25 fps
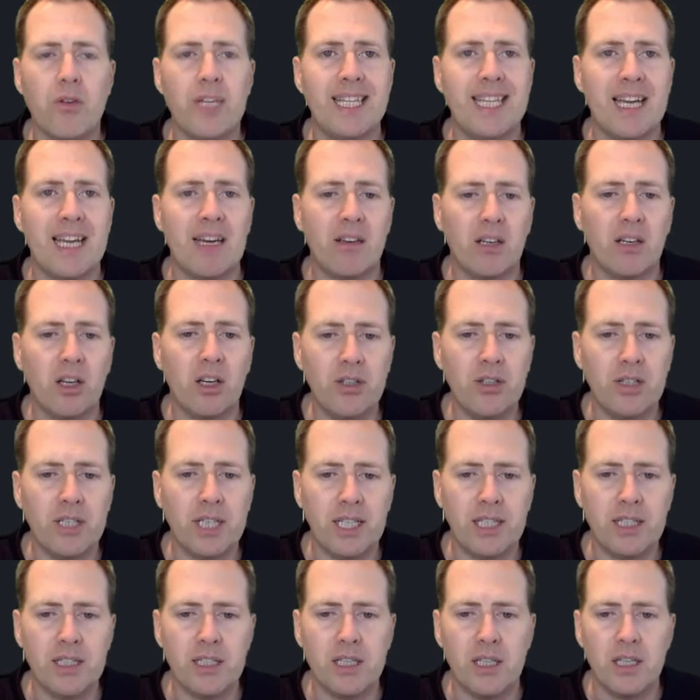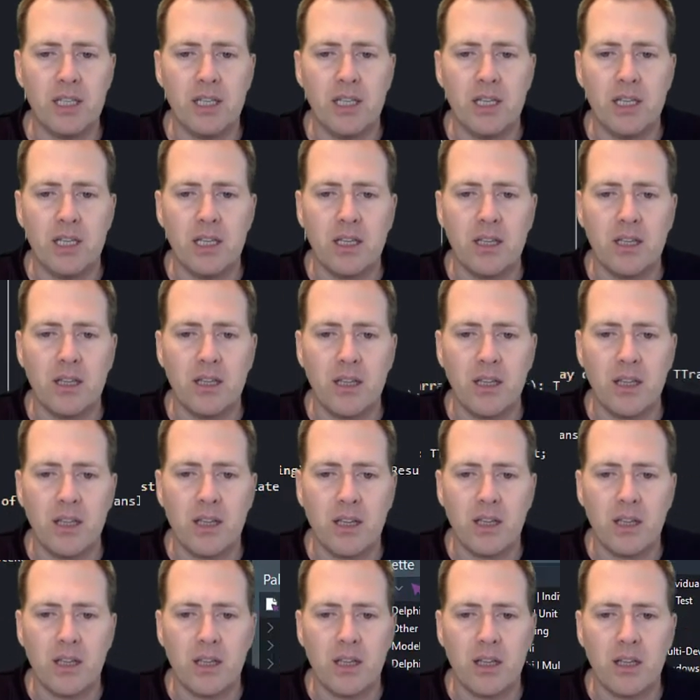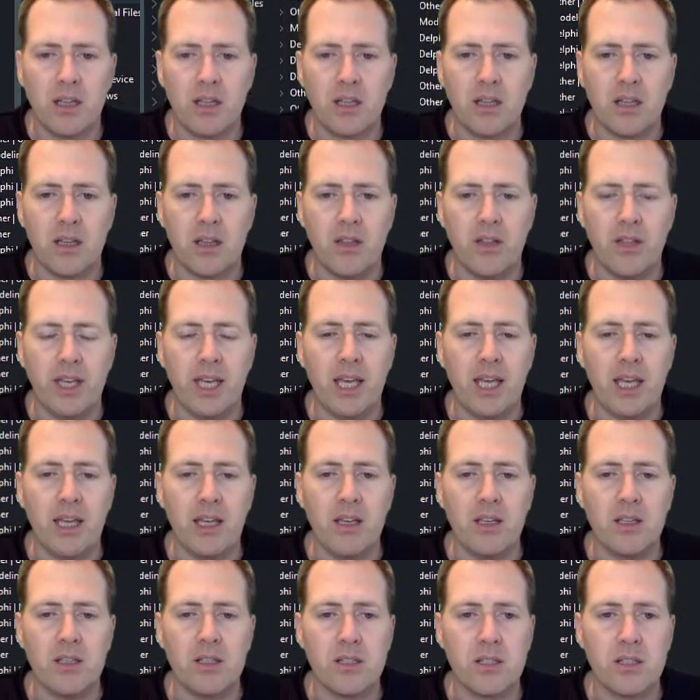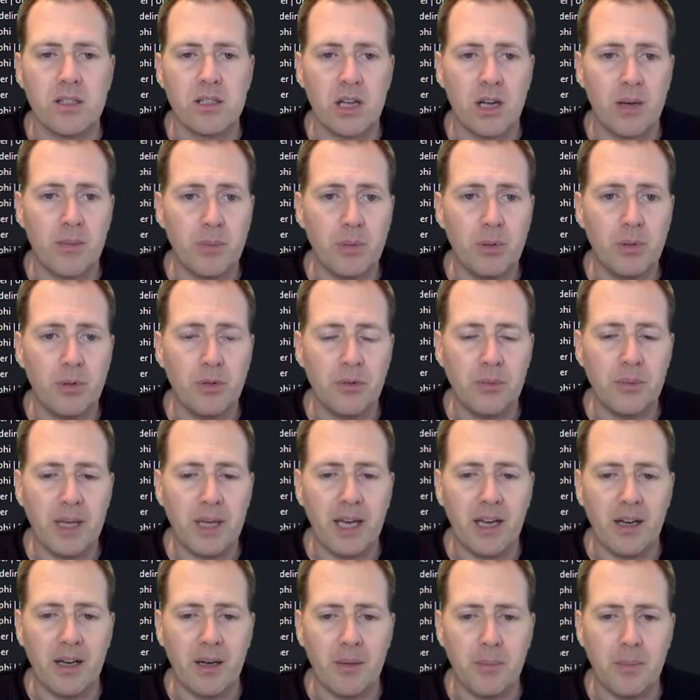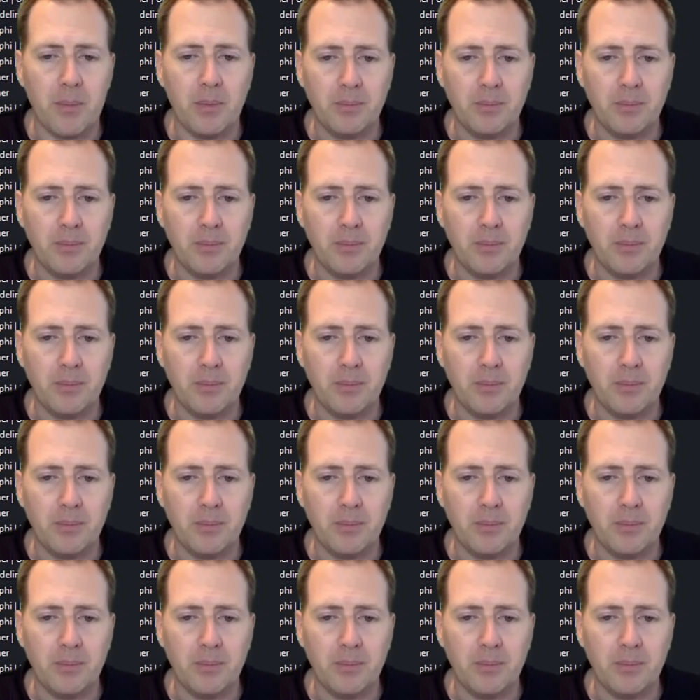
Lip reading: downloaded the sample from GitHub.